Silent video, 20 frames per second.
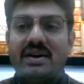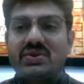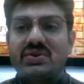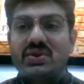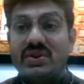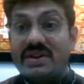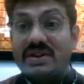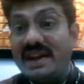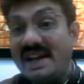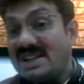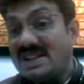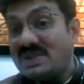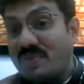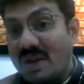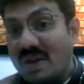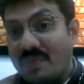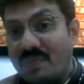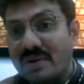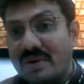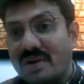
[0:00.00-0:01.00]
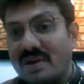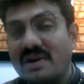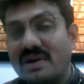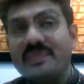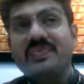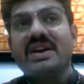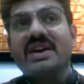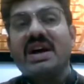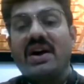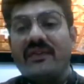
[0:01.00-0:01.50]
So these people
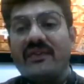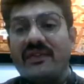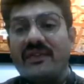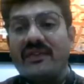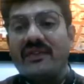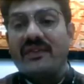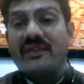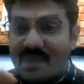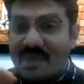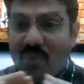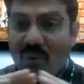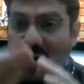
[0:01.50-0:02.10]
will keep